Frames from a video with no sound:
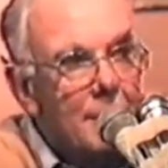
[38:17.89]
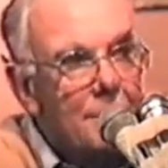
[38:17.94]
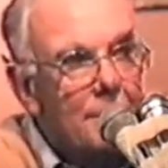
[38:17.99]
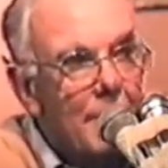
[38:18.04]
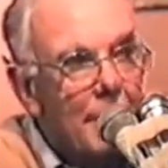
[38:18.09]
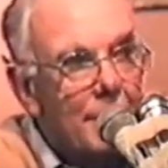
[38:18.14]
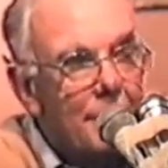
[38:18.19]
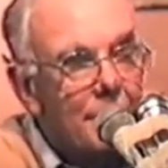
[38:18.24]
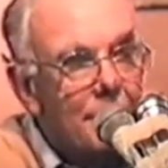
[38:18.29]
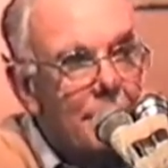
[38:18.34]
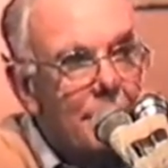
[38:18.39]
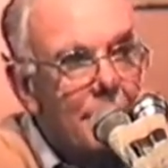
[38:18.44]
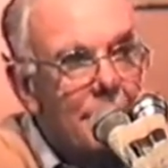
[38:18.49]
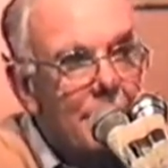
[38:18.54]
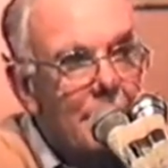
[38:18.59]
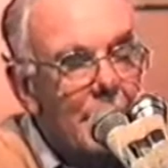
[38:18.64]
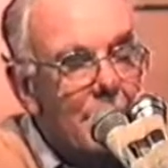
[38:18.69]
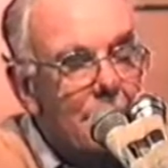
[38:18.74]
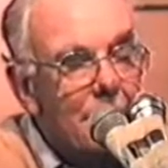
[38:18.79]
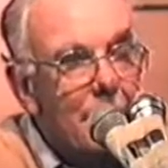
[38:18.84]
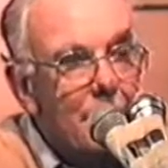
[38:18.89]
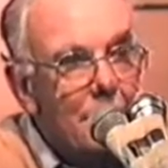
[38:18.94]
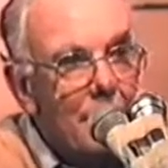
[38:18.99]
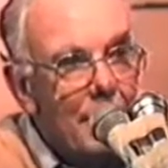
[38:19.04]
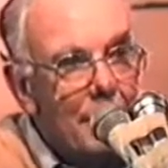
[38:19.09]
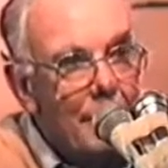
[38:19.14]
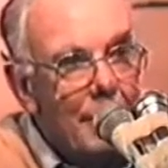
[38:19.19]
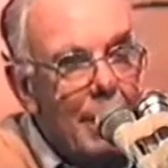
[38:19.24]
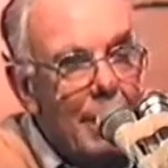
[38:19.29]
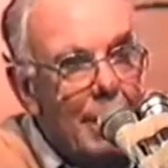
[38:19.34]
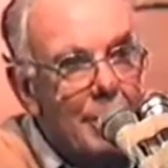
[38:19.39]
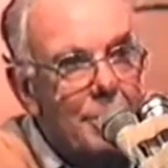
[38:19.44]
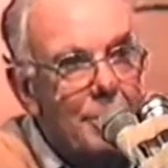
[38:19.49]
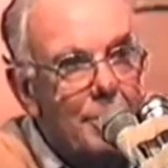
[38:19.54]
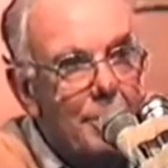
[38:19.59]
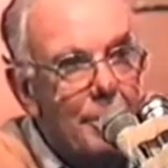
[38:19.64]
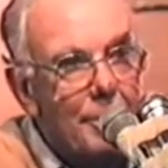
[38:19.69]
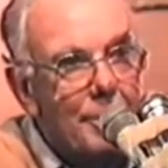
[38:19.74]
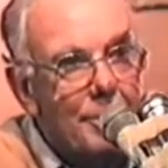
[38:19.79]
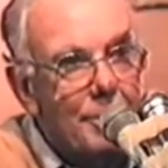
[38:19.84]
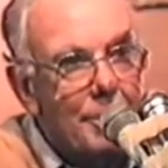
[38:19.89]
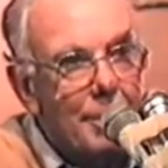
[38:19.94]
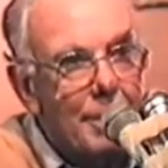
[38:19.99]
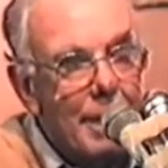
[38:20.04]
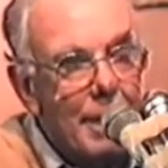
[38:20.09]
But I was met by Ray Archibald,